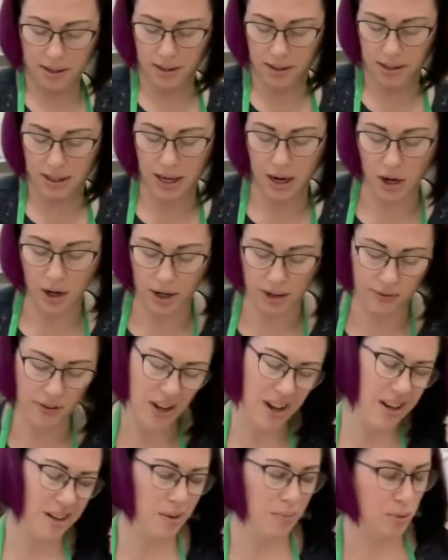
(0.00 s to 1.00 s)
Now, if you
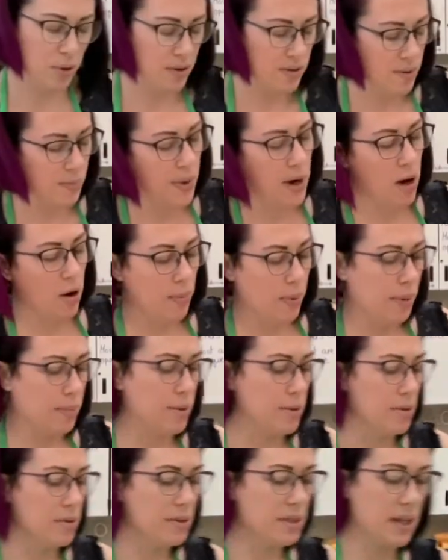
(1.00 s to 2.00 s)
end up with some air
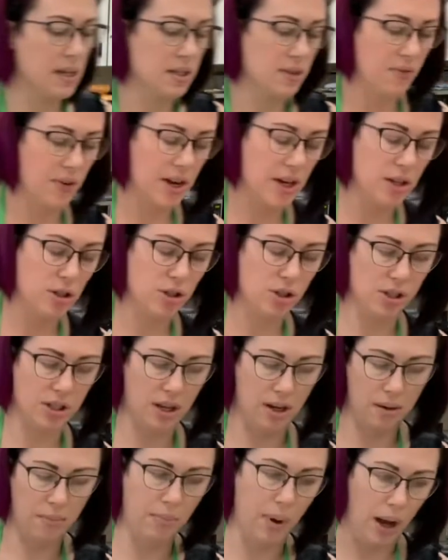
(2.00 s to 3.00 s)
bubbles, that's fine. You just
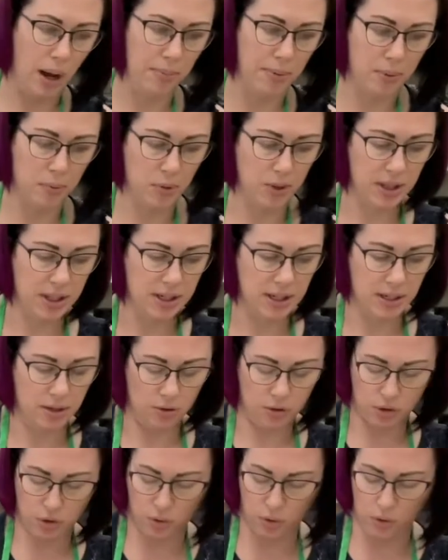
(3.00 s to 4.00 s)
gotta pop them with the
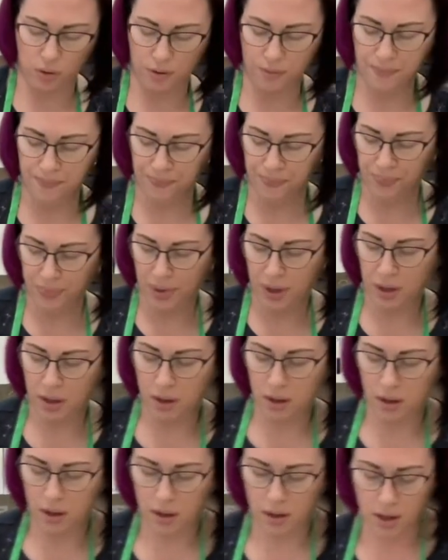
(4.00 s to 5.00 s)
needle tool.
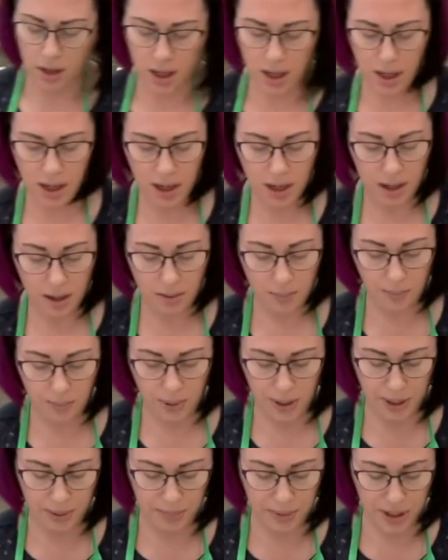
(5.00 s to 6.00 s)

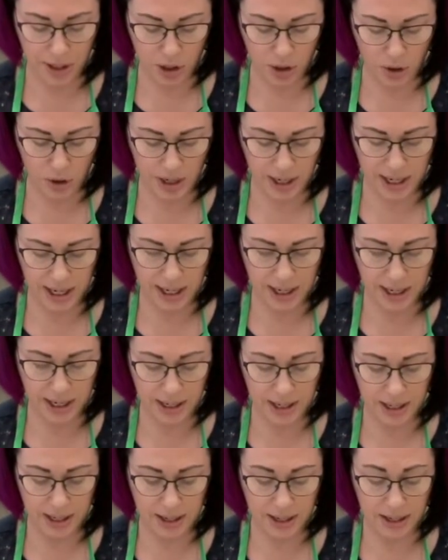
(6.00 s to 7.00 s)
But I'm gonna go
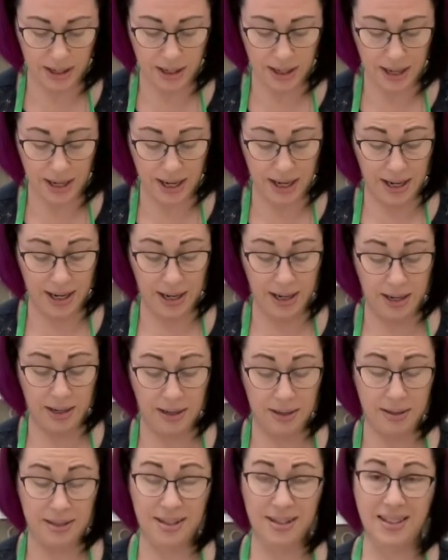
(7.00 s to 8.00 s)
ahead,
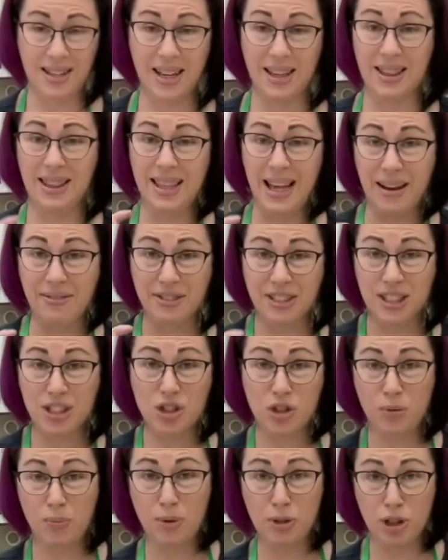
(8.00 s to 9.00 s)
and since I left it
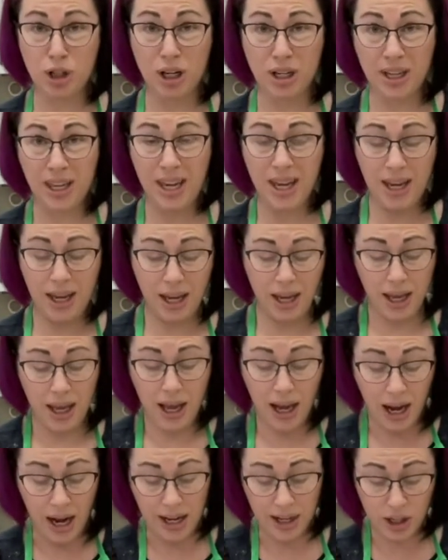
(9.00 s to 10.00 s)
super chunky,
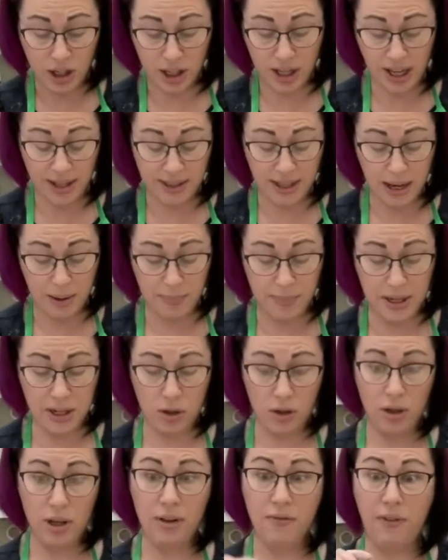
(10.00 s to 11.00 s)
I could cut that
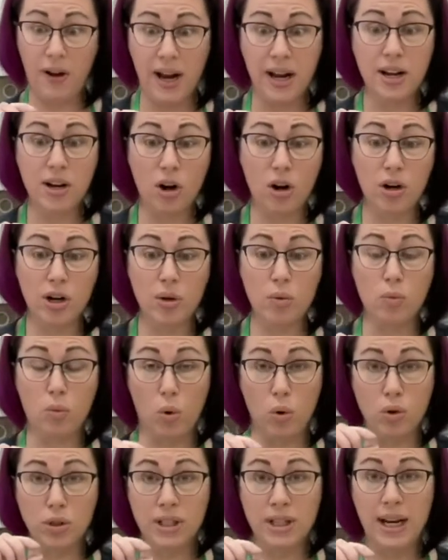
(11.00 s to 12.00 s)
middle. If I had already
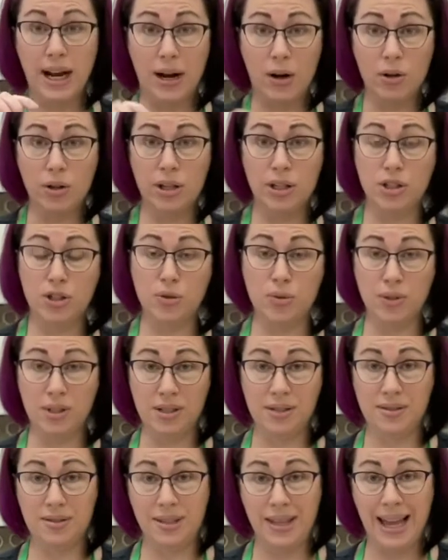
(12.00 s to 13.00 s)
rolled it out into a
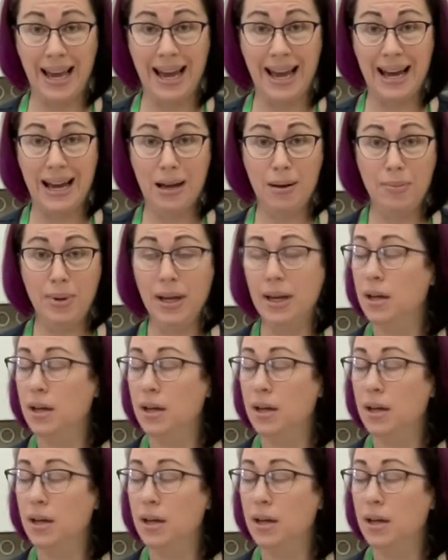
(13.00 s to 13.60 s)
slab,